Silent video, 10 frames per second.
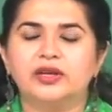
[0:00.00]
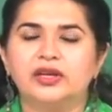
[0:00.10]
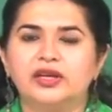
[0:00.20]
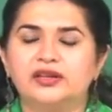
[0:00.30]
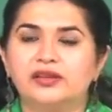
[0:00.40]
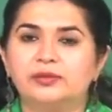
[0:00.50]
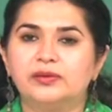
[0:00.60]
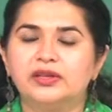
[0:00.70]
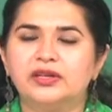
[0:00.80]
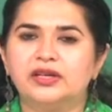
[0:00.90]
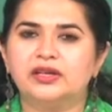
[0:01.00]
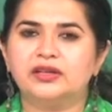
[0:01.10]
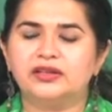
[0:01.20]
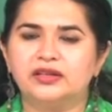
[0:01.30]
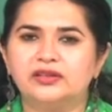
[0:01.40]
it has been,
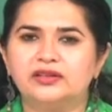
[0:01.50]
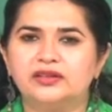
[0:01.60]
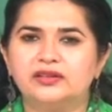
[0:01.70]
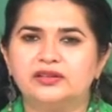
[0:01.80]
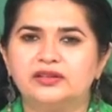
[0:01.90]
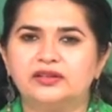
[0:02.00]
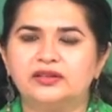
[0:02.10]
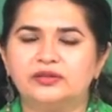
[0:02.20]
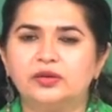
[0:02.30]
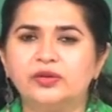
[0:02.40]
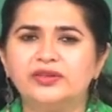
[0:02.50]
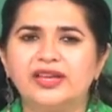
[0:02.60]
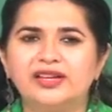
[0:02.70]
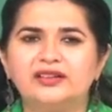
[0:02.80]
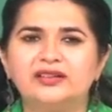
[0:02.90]
it is known
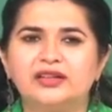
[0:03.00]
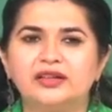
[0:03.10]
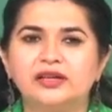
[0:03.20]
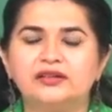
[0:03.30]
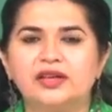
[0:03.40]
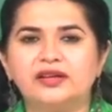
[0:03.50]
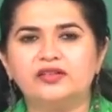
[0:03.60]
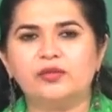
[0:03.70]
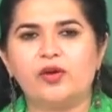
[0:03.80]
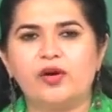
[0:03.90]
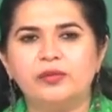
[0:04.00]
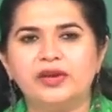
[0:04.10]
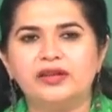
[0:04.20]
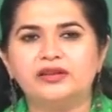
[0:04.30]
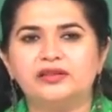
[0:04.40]
that the real sights of Bombay
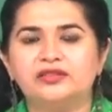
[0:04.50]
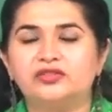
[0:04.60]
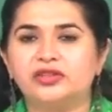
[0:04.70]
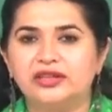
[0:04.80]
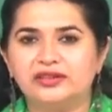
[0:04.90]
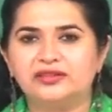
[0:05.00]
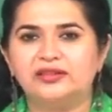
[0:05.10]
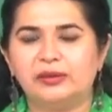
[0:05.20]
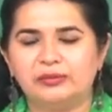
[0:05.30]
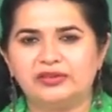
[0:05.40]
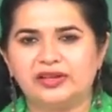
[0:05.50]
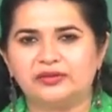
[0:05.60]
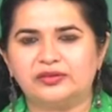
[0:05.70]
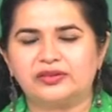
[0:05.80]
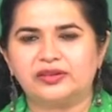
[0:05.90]
are the streets
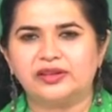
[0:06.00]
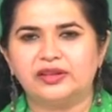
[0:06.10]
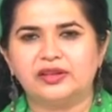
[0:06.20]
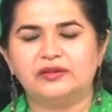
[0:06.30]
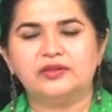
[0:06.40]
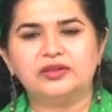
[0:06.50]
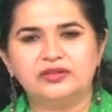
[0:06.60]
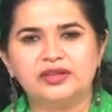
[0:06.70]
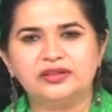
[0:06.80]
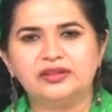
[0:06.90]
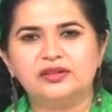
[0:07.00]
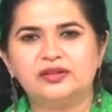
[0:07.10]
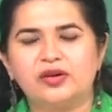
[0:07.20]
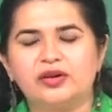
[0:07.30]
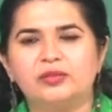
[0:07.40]
themselves. We generally
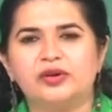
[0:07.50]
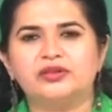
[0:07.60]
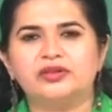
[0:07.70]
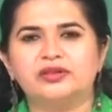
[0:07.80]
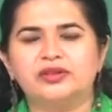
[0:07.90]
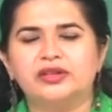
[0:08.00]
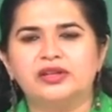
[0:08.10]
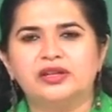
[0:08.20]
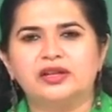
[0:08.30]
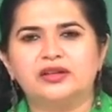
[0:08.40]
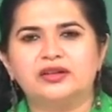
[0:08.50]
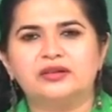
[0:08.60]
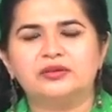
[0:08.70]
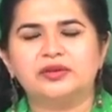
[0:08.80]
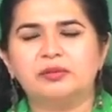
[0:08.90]
talk about
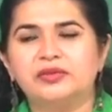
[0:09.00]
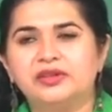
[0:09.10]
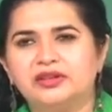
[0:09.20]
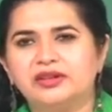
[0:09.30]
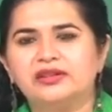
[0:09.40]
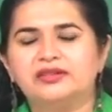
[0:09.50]
the great